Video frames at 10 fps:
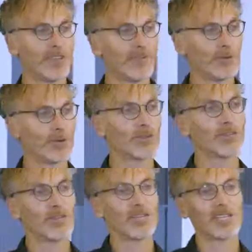the 4th,
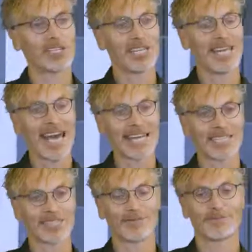2008,